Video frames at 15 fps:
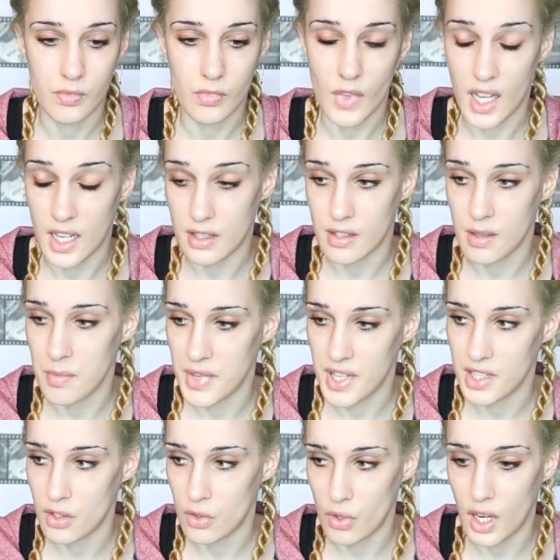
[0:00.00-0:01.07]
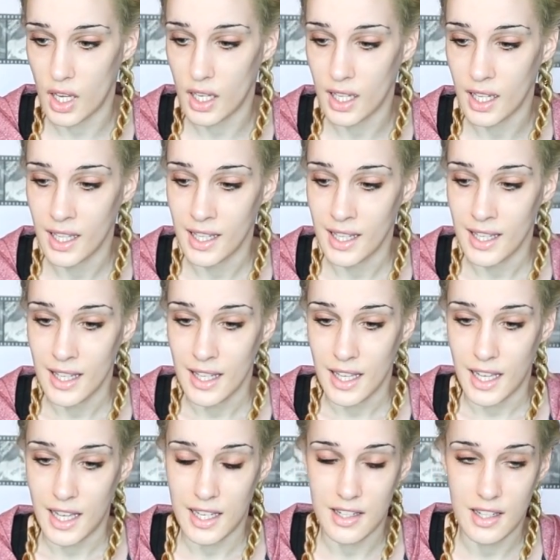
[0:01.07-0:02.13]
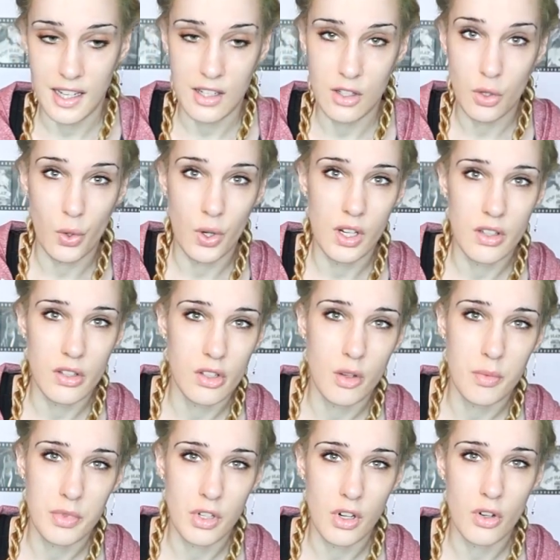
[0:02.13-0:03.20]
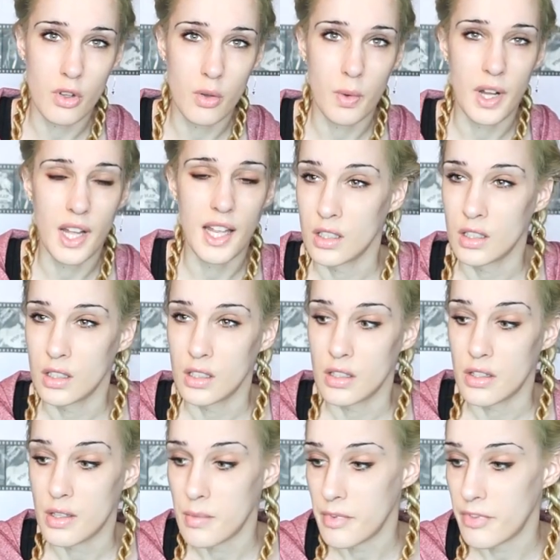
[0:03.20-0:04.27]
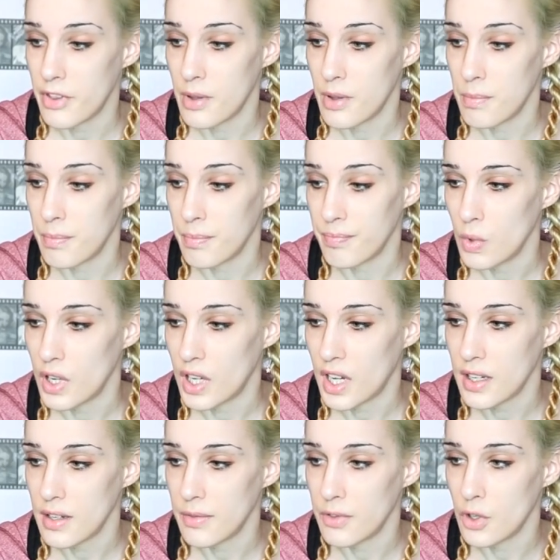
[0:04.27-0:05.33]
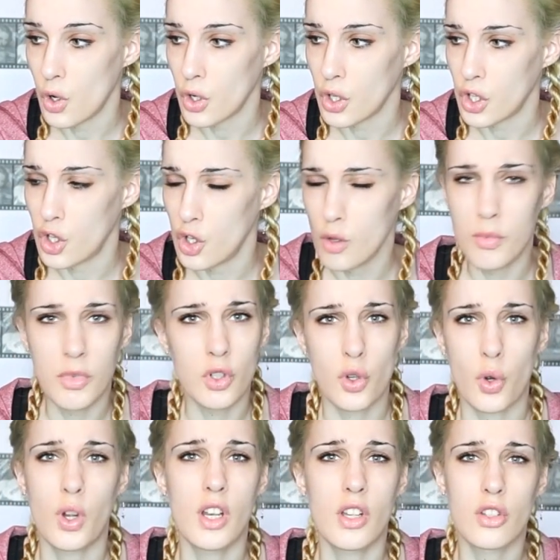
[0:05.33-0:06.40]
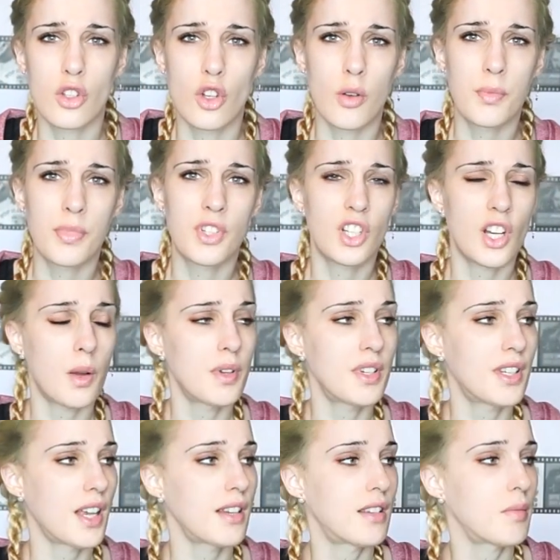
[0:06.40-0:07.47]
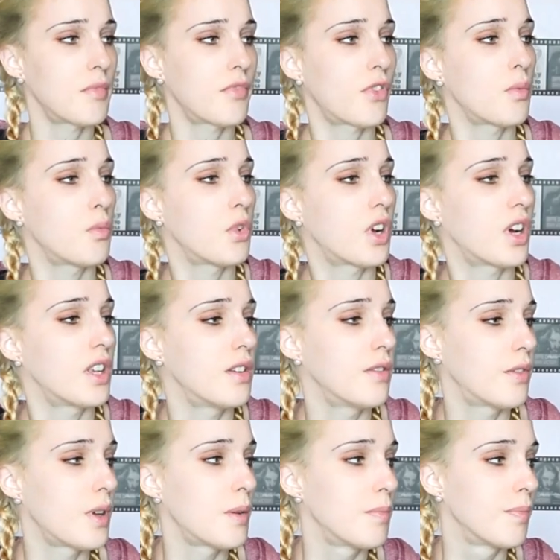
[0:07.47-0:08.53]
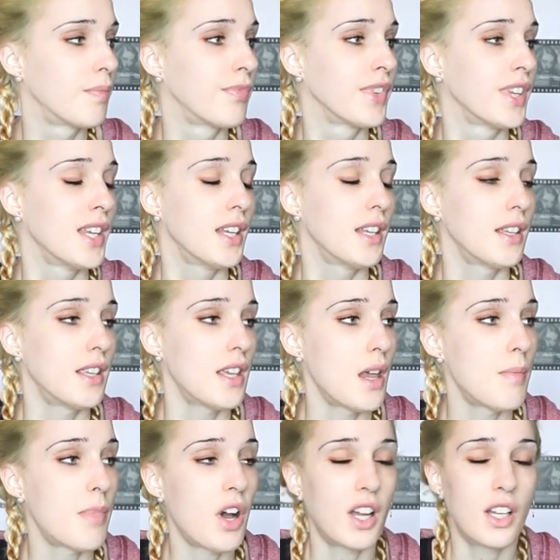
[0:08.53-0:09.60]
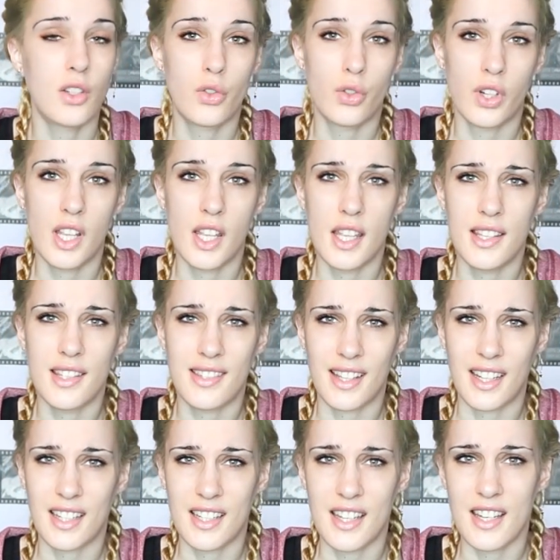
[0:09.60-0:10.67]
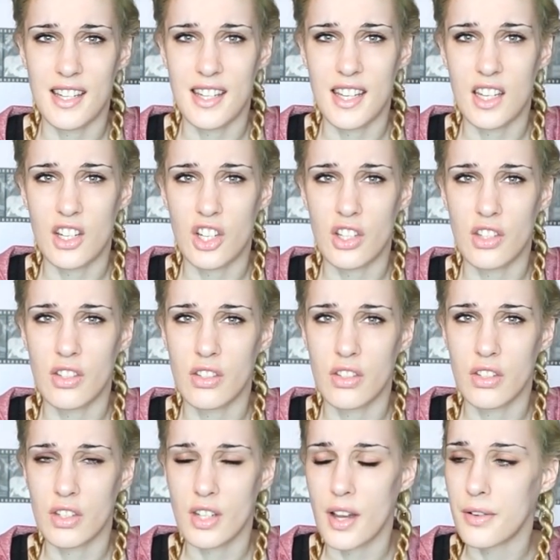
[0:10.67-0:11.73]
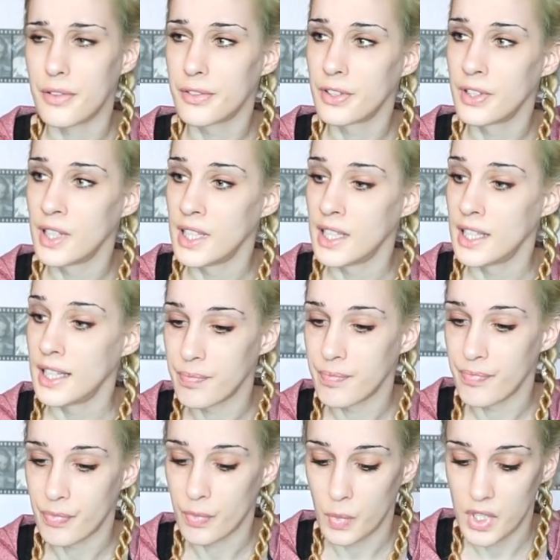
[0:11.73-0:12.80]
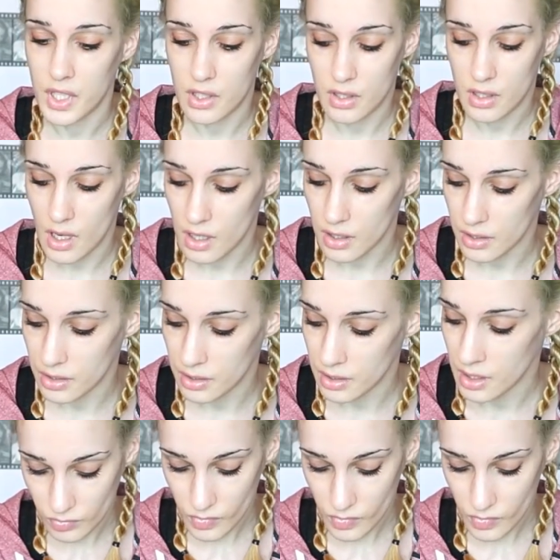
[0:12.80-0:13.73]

had something to drink, and I had toilet stops along the way. Some of them were kind of not human toilet stops, shall we say. Some of them were kind of behind trees and in ditches and stuff, which sucks.